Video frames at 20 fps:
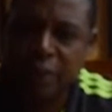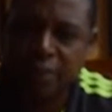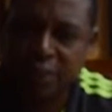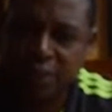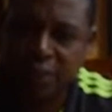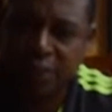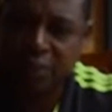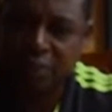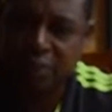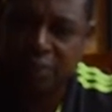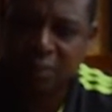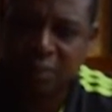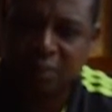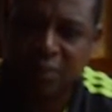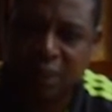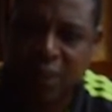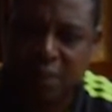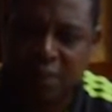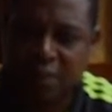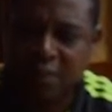Gabon,
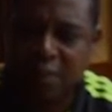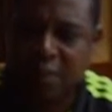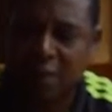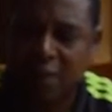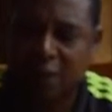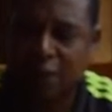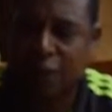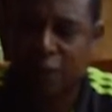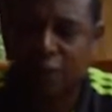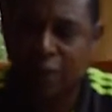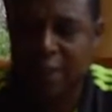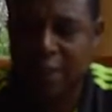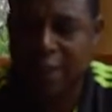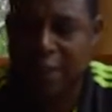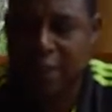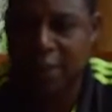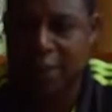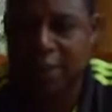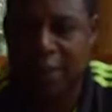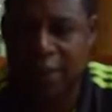as things would
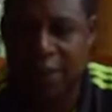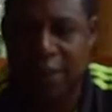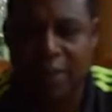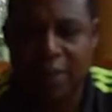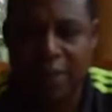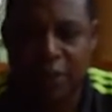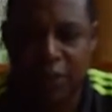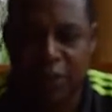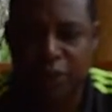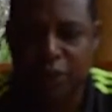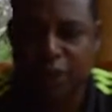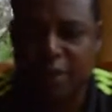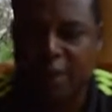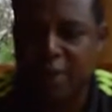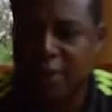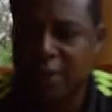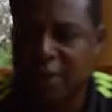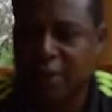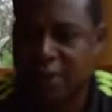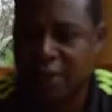turn out, in Equatorial
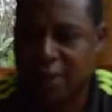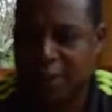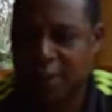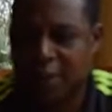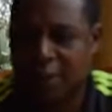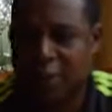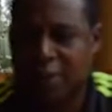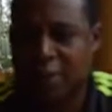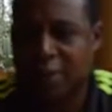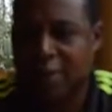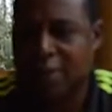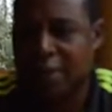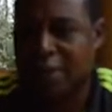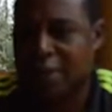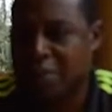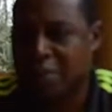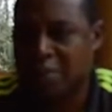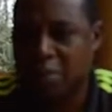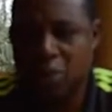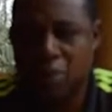Guinea and Gabon,
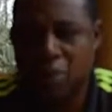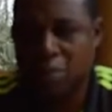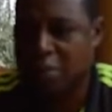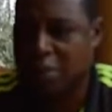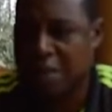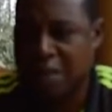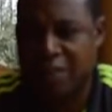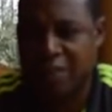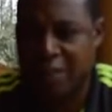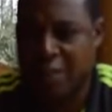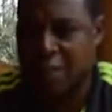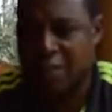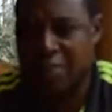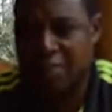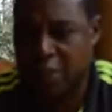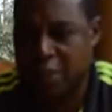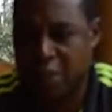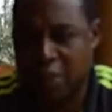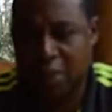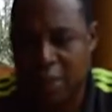and we said,
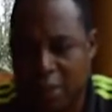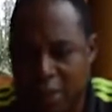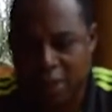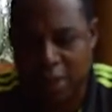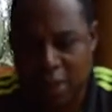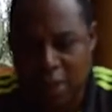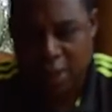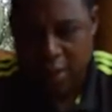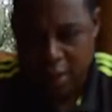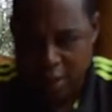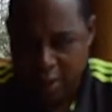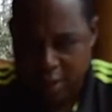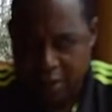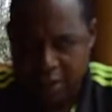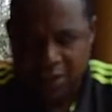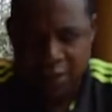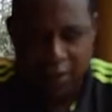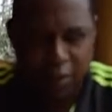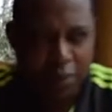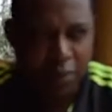I
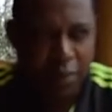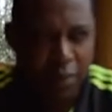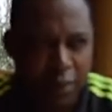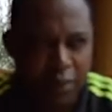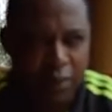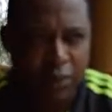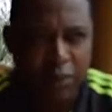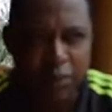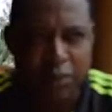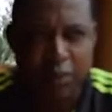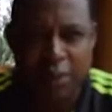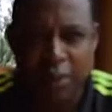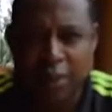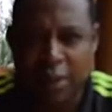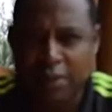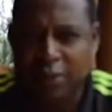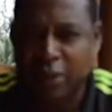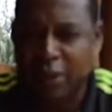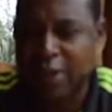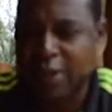said to
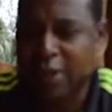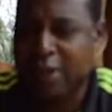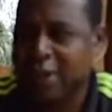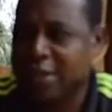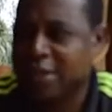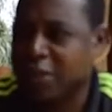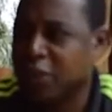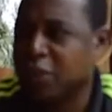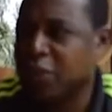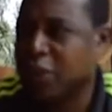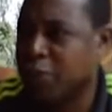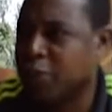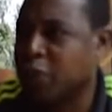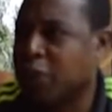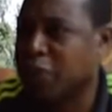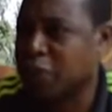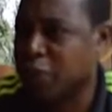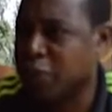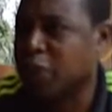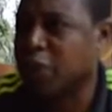Hebron, and I said to the
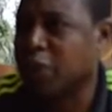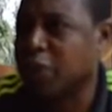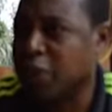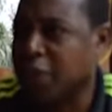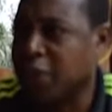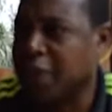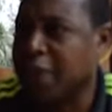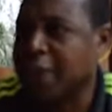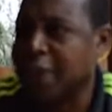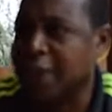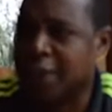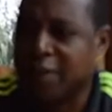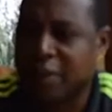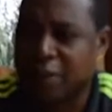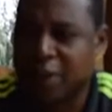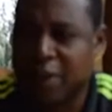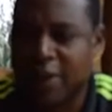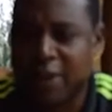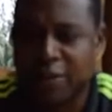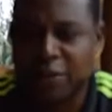boys before we went there,
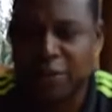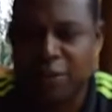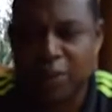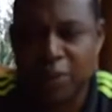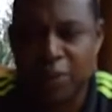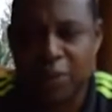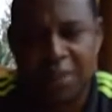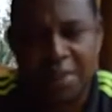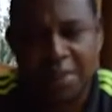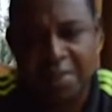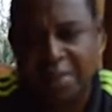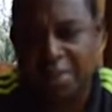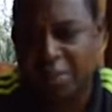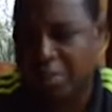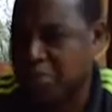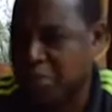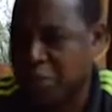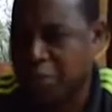Hebron was the coach, I said,